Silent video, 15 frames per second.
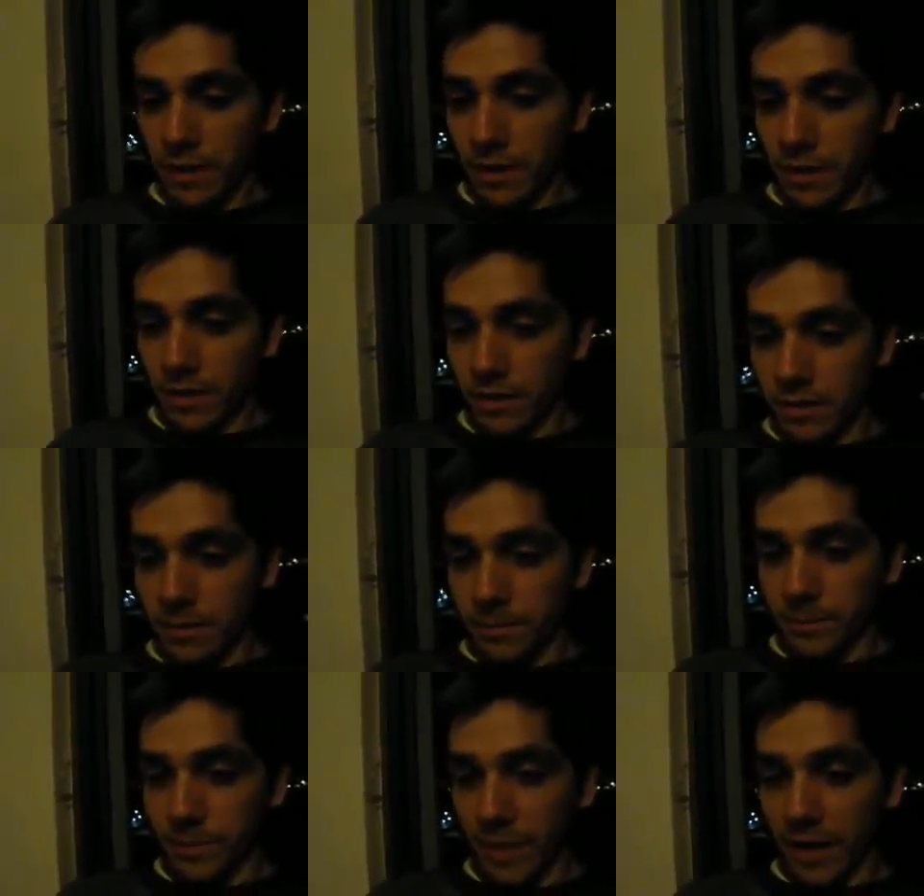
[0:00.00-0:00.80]

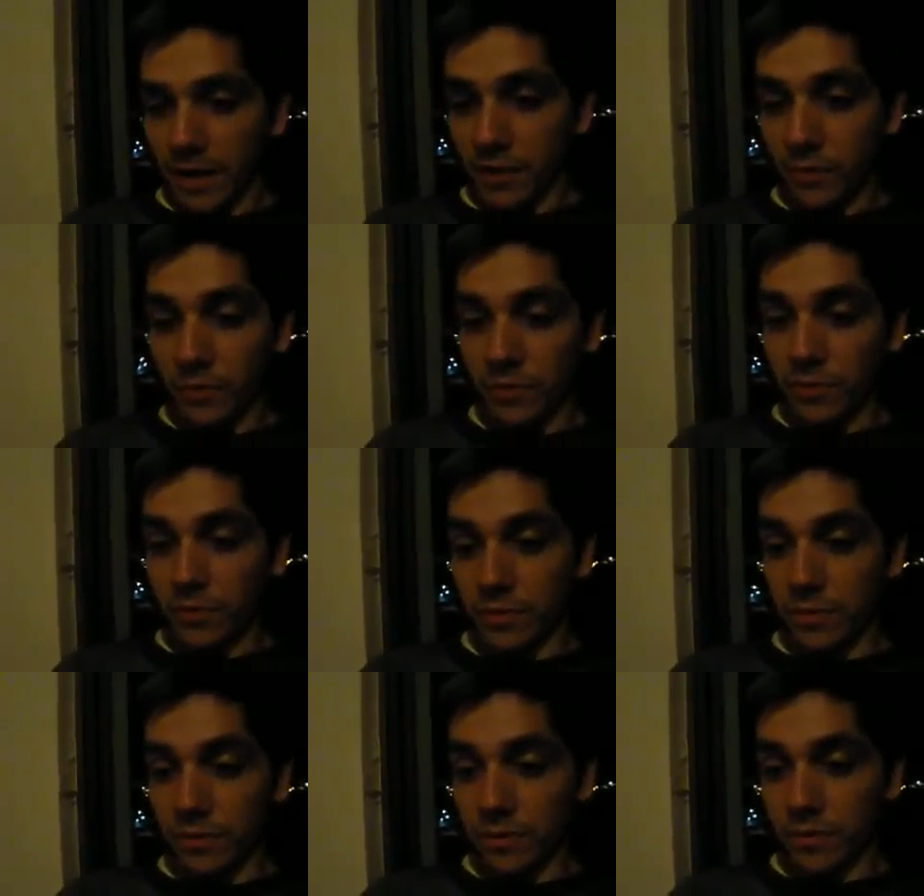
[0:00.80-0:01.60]
I
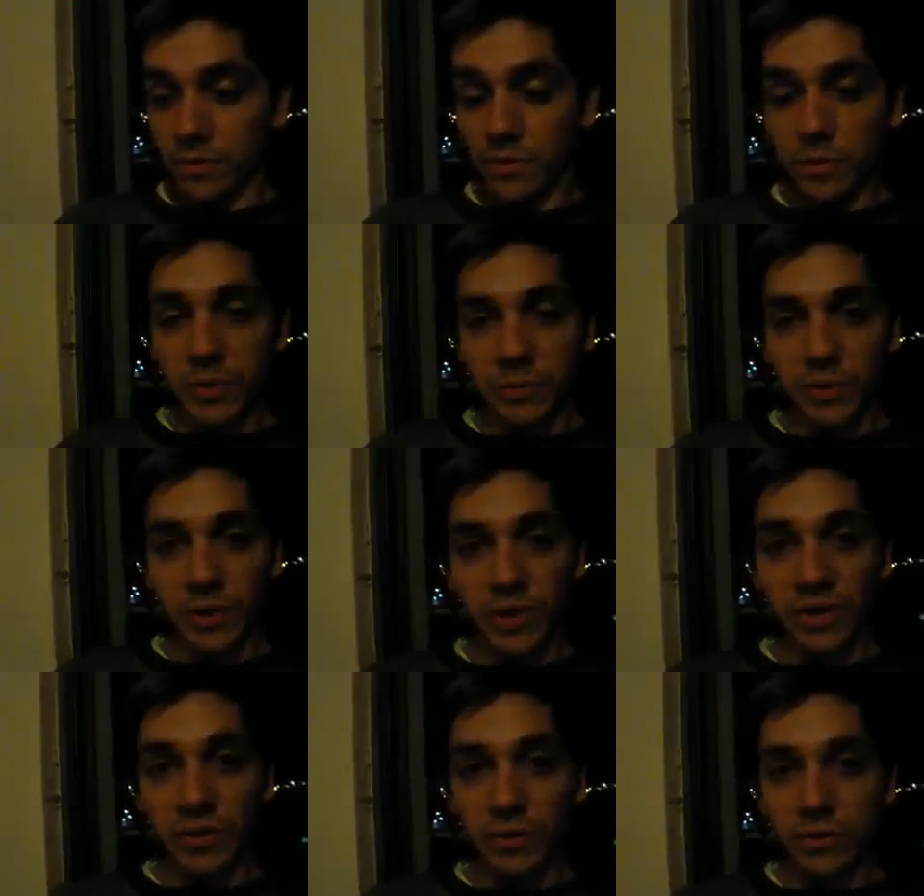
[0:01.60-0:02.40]
also
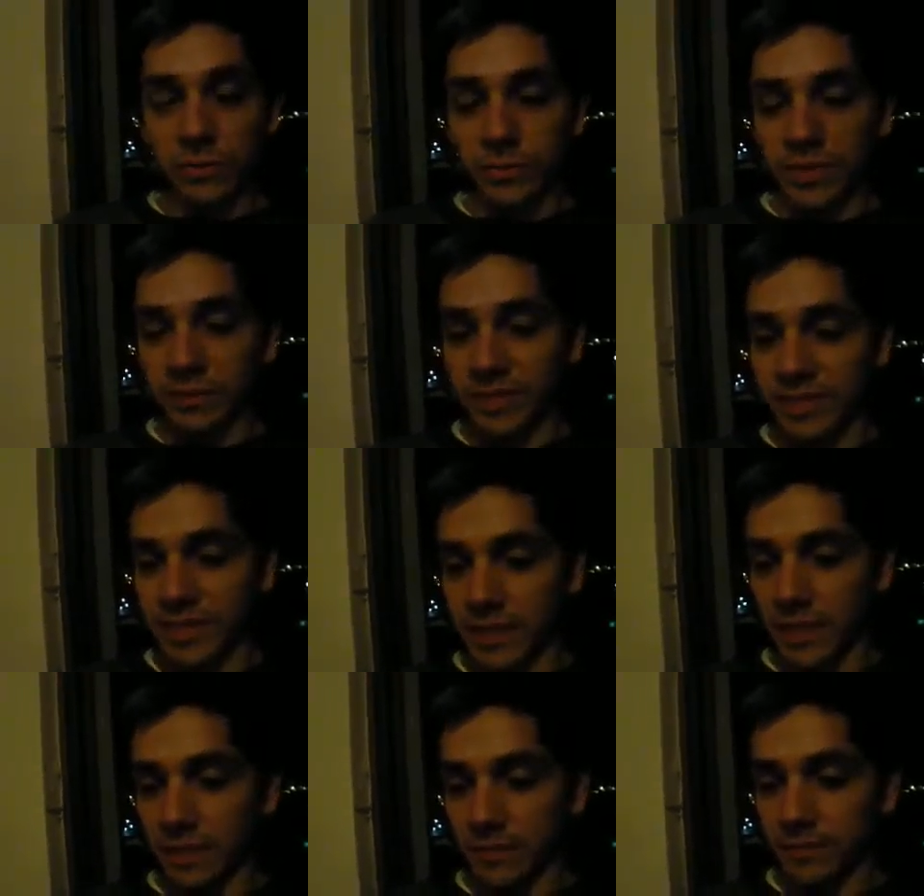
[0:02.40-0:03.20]
prepared a good
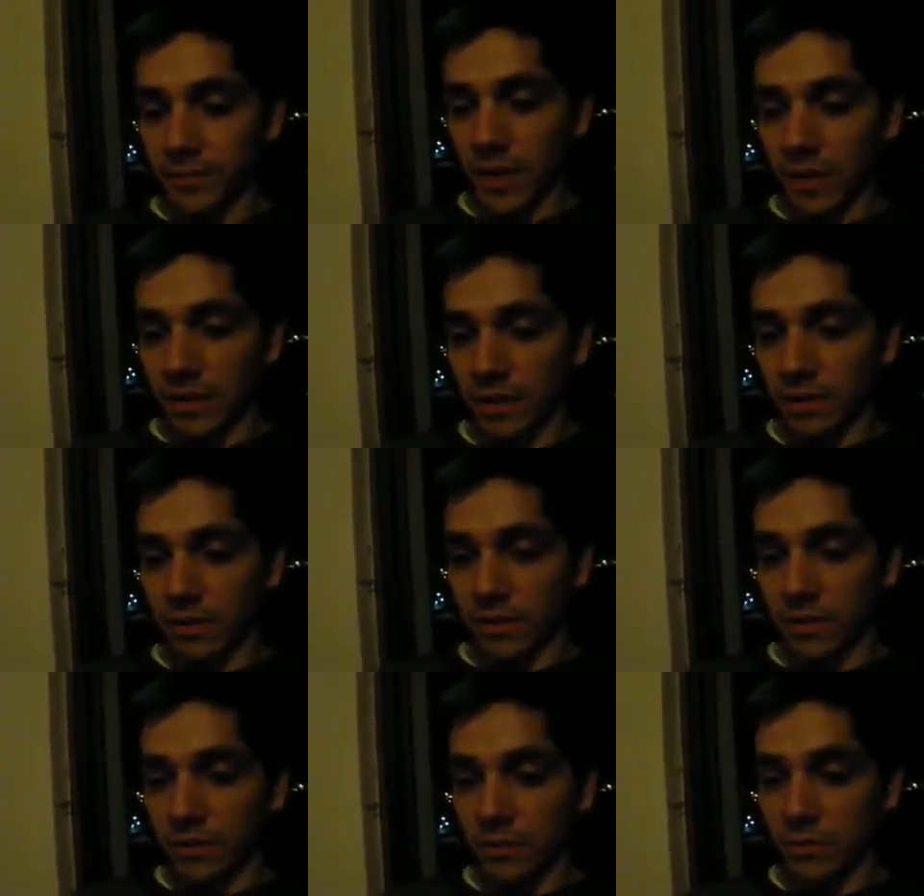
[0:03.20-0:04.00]
PPT
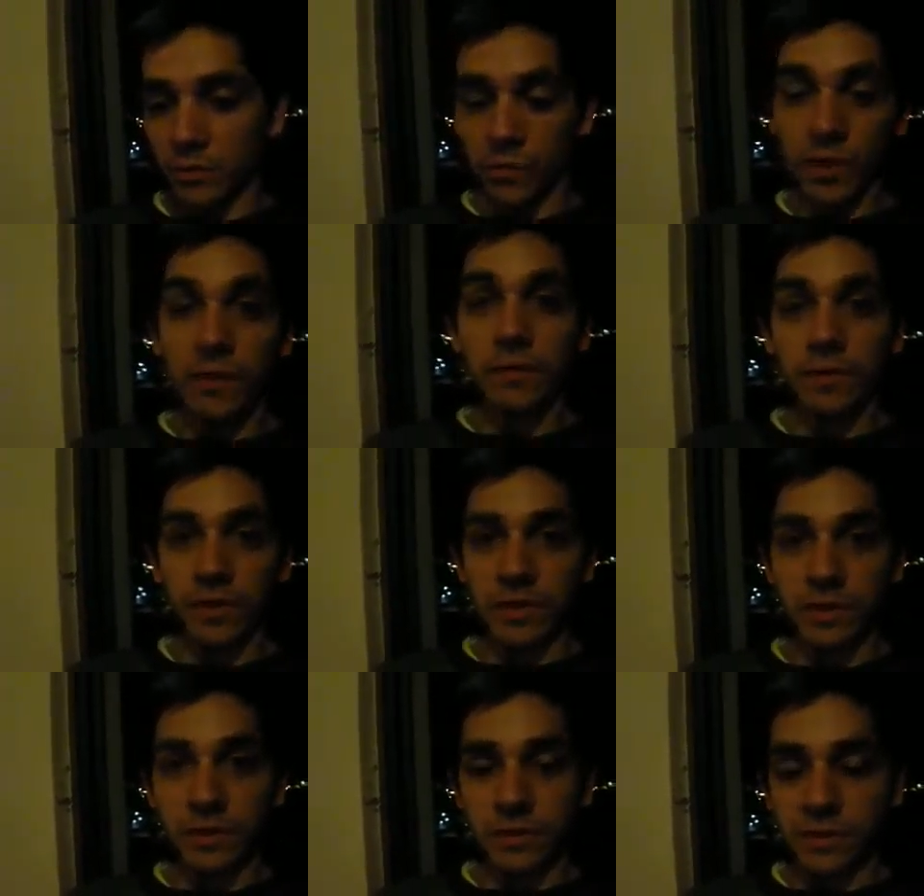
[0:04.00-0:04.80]
and good
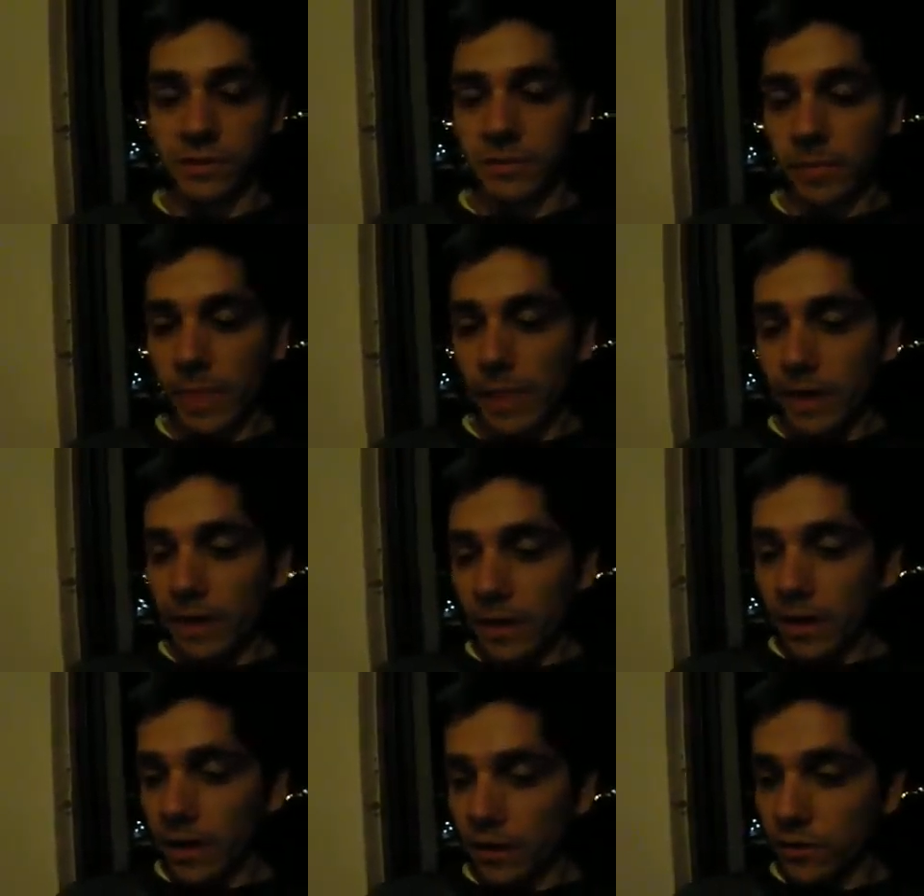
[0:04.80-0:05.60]
references.
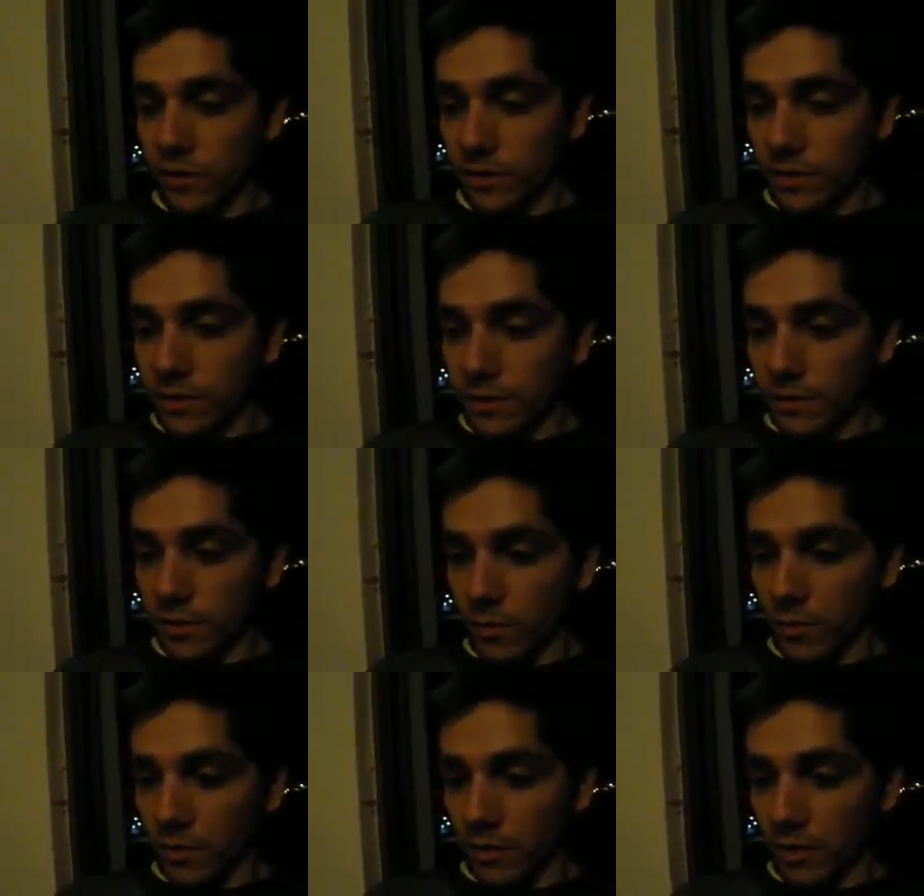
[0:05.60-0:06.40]
I only
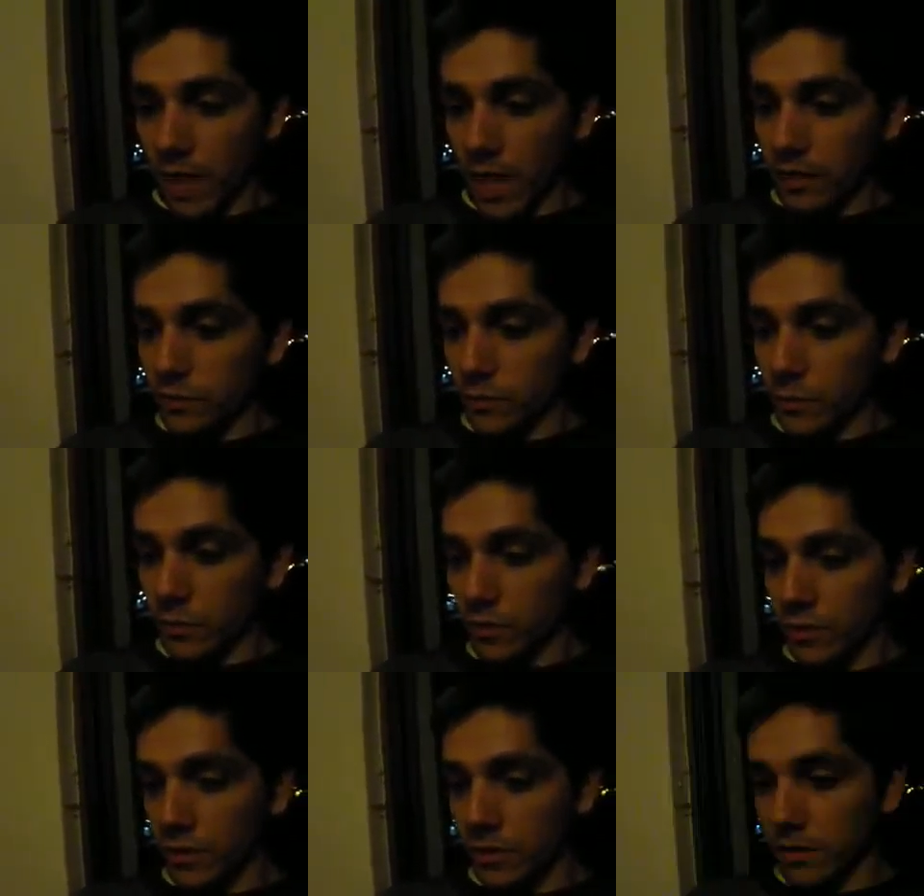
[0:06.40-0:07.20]
had to
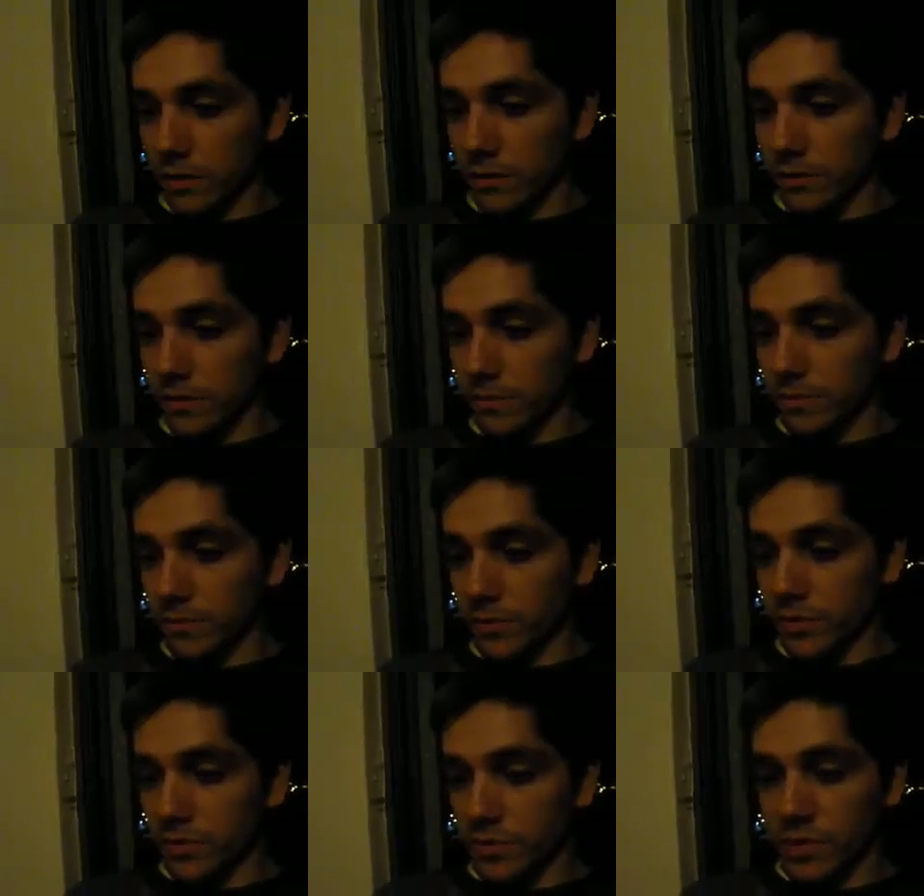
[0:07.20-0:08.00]
work in
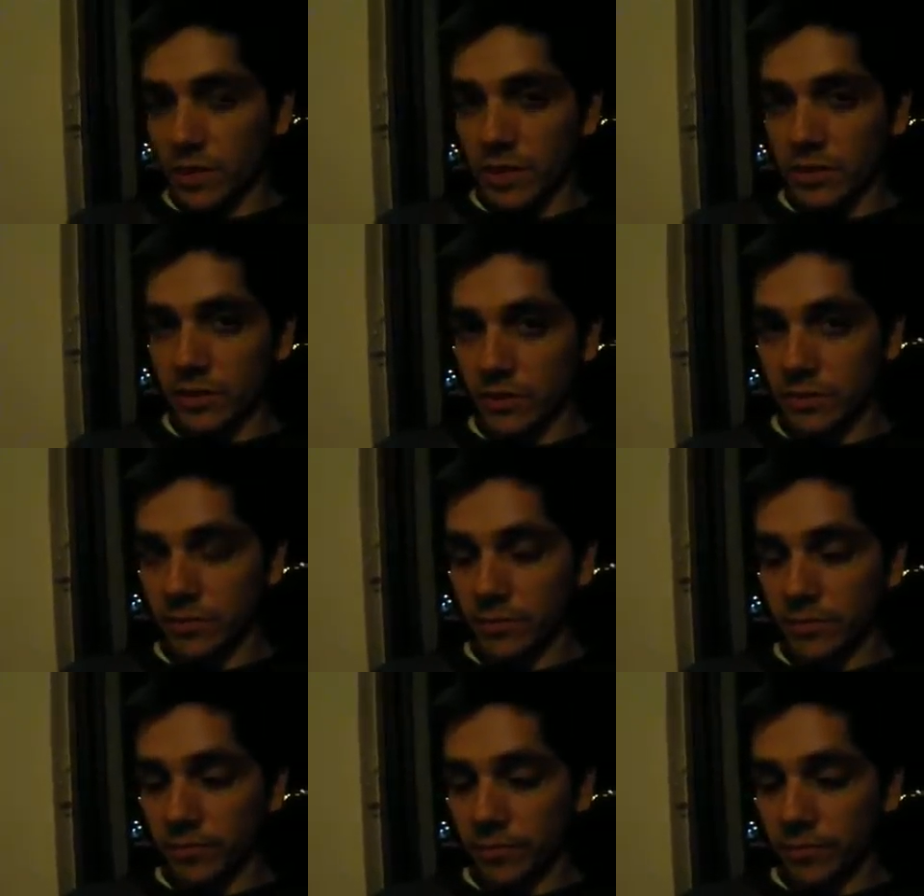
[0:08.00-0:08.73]
pronunciation